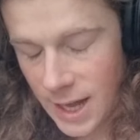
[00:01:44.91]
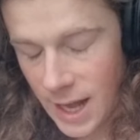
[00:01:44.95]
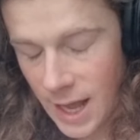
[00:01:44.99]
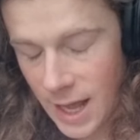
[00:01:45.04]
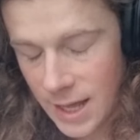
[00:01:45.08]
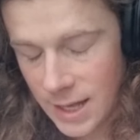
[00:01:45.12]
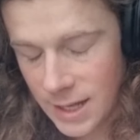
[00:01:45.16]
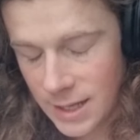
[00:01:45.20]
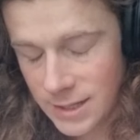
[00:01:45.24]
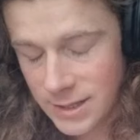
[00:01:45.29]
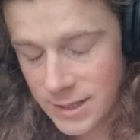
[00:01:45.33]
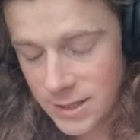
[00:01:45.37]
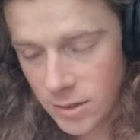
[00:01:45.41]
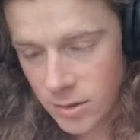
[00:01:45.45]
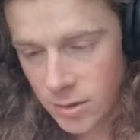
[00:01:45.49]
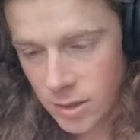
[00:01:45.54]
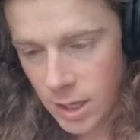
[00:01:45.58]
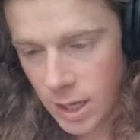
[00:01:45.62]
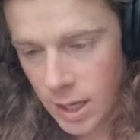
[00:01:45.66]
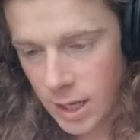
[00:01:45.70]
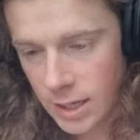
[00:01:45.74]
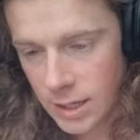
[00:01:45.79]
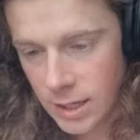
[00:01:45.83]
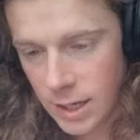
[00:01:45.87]
yeah, it's
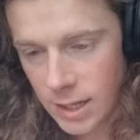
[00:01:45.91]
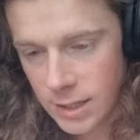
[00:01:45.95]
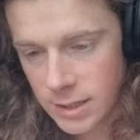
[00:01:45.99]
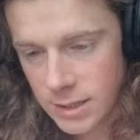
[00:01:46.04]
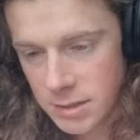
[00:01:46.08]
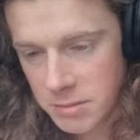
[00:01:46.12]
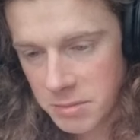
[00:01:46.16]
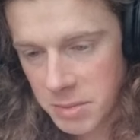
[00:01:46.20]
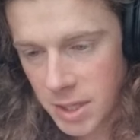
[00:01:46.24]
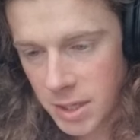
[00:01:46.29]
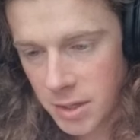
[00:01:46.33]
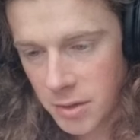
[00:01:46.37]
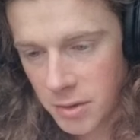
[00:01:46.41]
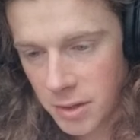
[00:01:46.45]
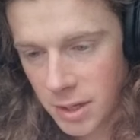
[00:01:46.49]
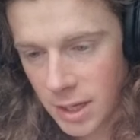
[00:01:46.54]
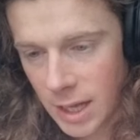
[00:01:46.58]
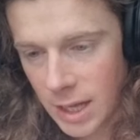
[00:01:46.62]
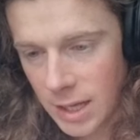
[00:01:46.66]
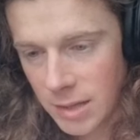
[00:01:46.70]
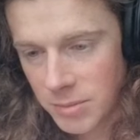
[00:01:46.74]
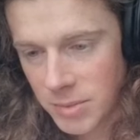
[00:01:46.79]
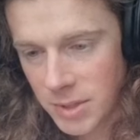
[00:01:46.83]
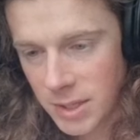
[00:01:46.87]
okay not to be
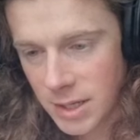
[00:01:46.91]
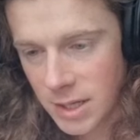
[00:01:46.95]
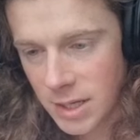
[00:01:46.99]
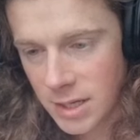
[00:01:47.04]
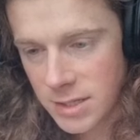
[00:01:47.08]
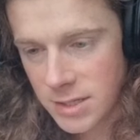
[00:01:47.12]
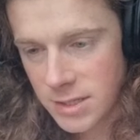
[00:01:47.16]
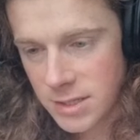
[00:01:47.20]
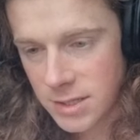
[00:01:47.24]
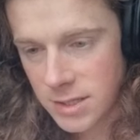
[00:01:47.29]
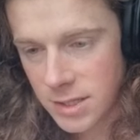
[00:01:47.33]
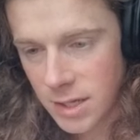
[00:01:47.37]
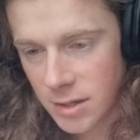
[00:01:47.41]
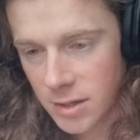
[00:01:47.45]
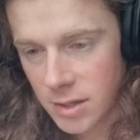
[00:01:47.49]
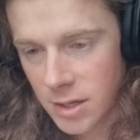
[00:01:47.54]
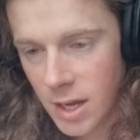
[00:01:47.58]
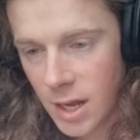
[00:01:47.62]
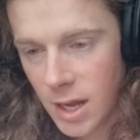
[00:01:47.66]
okay because